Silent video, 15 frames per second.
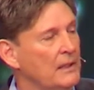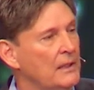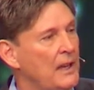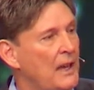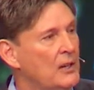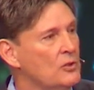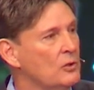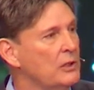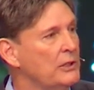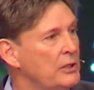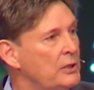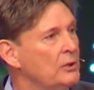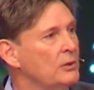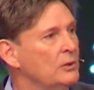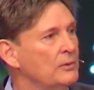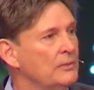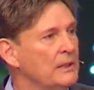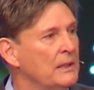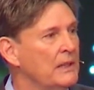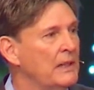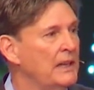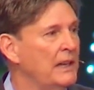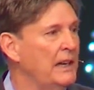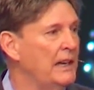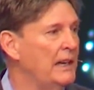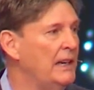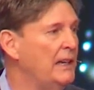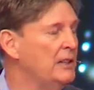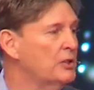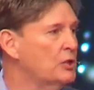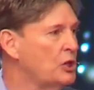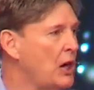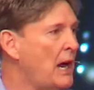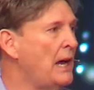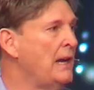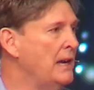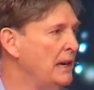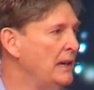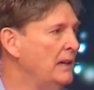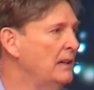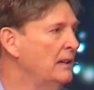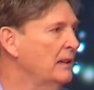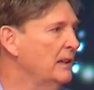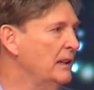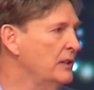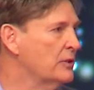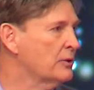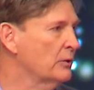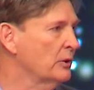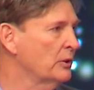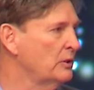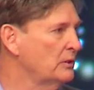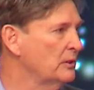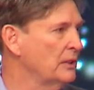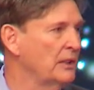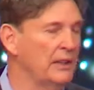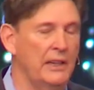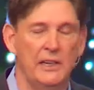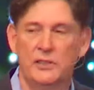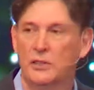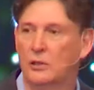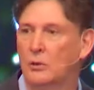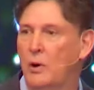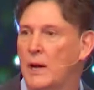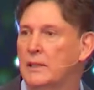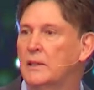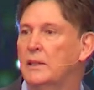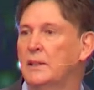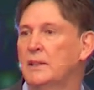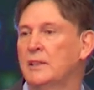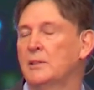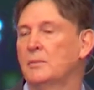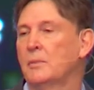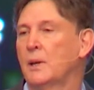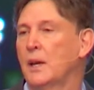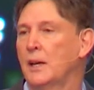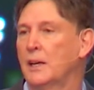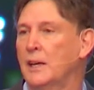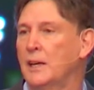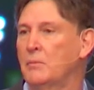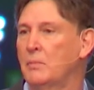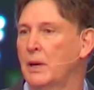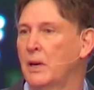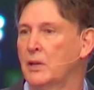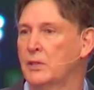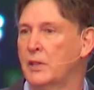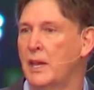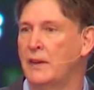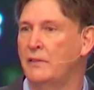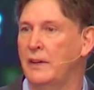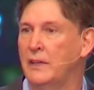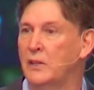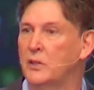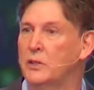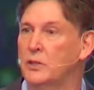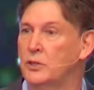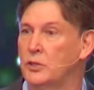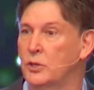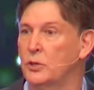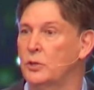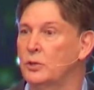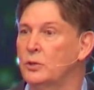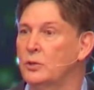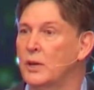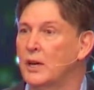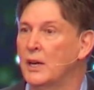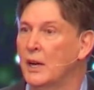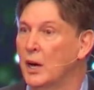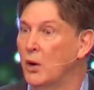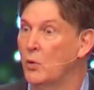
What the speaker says: actually do. And He is chiding Israel. He's correcting them, again, because they've entered into a